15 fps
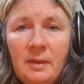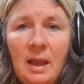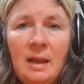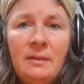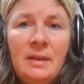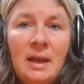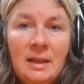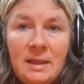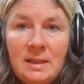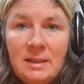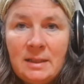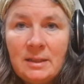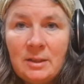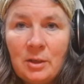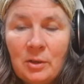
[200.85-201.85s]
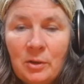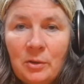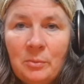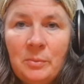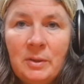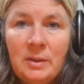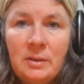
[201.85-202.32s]
And that is
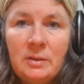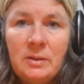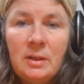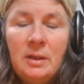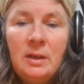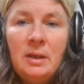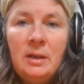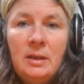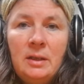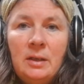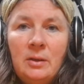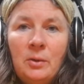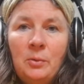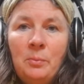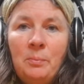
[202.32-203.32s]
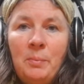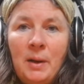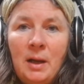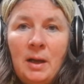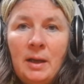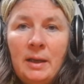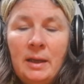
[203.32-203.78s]
determined,
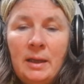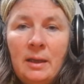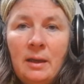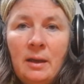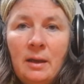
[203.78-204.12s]
by